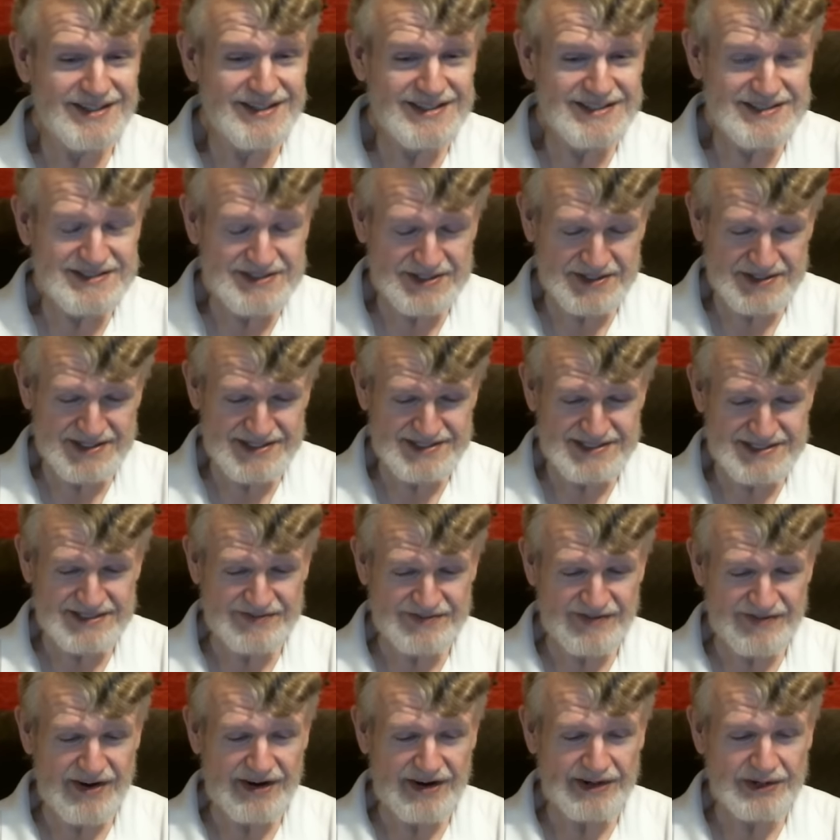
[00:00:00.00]
So this is
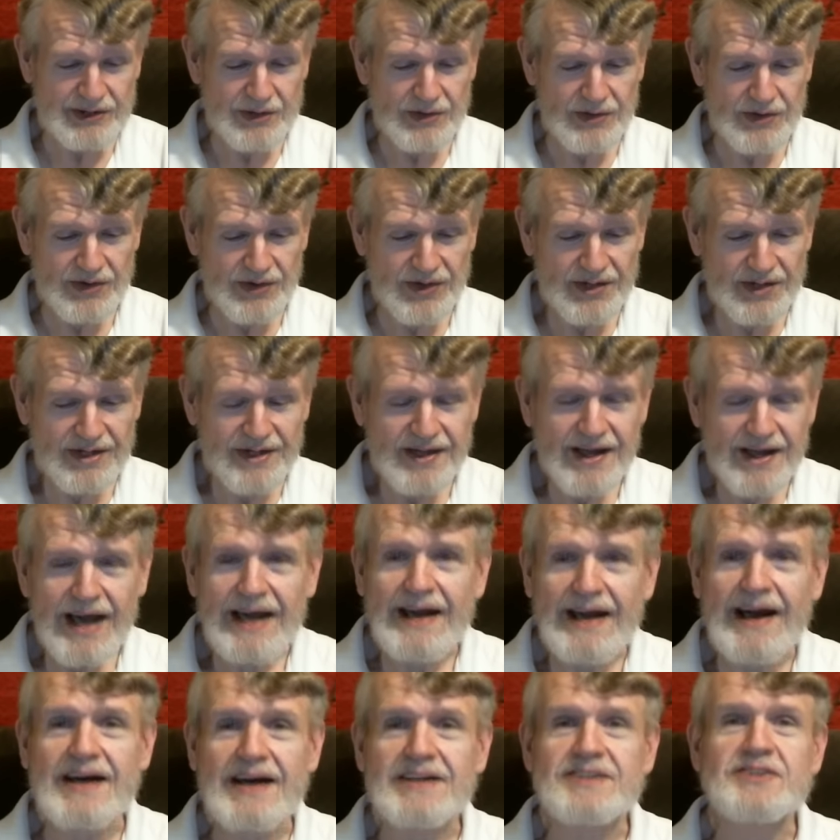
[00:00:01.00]
very cool. I
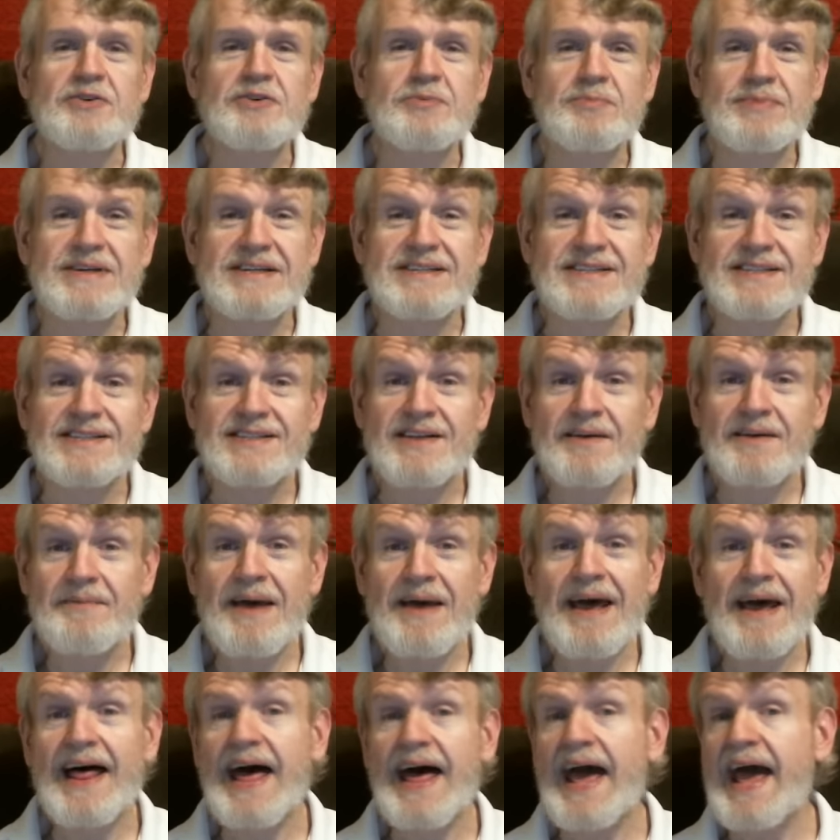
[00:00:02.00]
got two pieces of
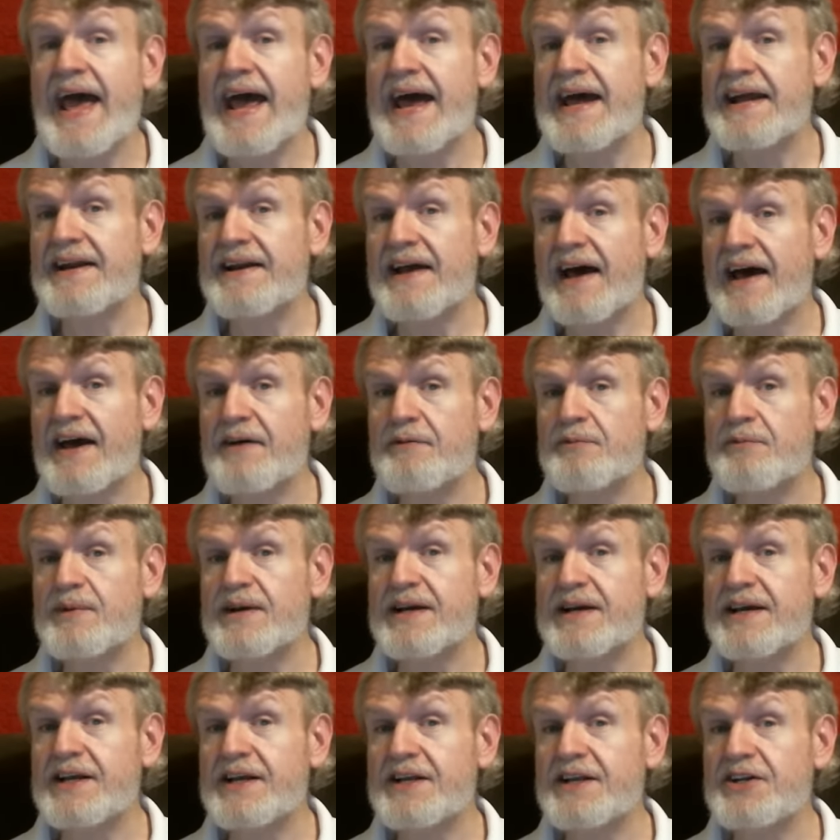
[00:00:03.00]
mail. And I
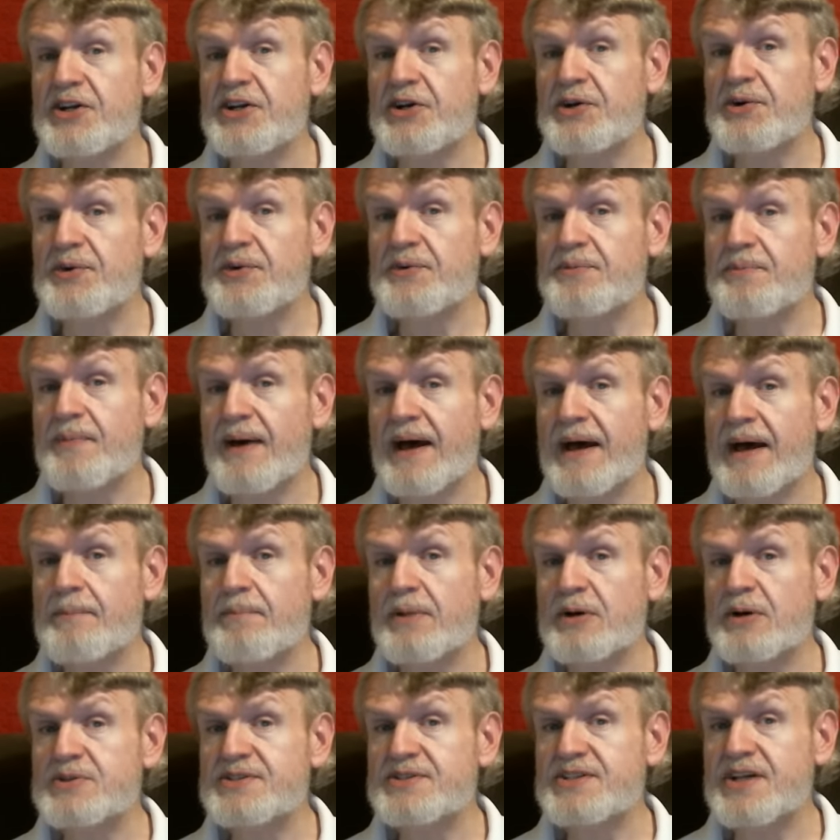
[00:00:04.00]
renewed my
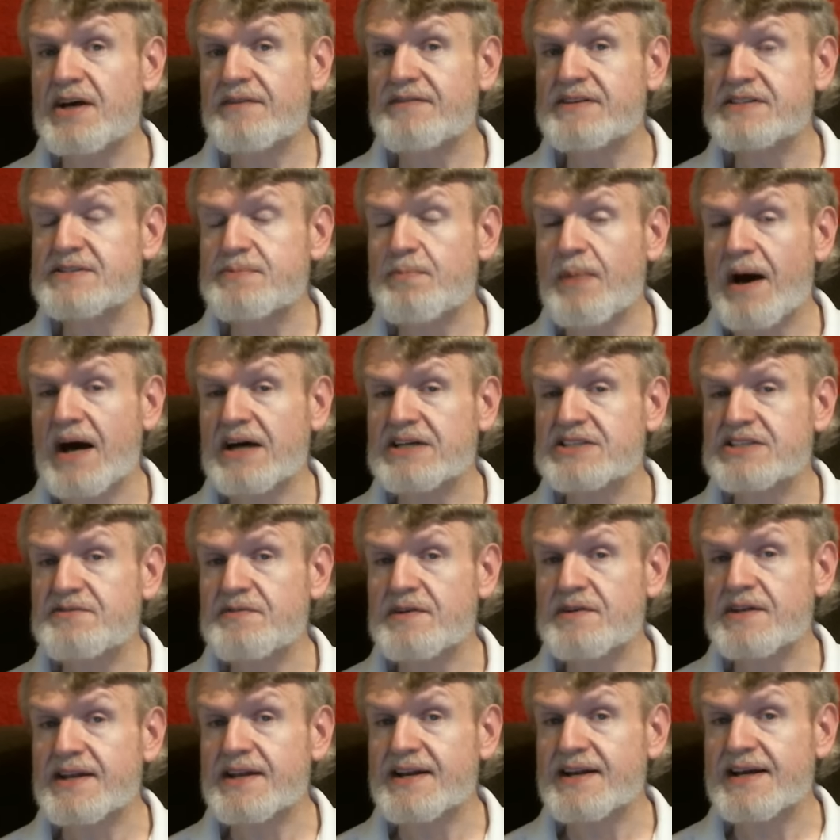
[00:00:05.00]
post office box
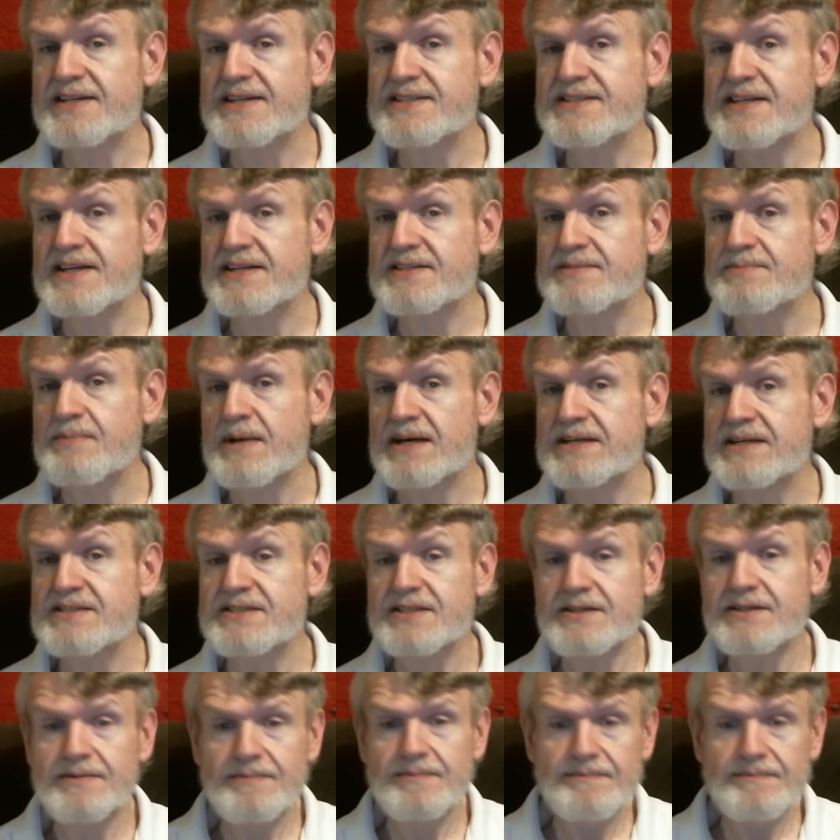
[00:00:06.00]
for the next six months.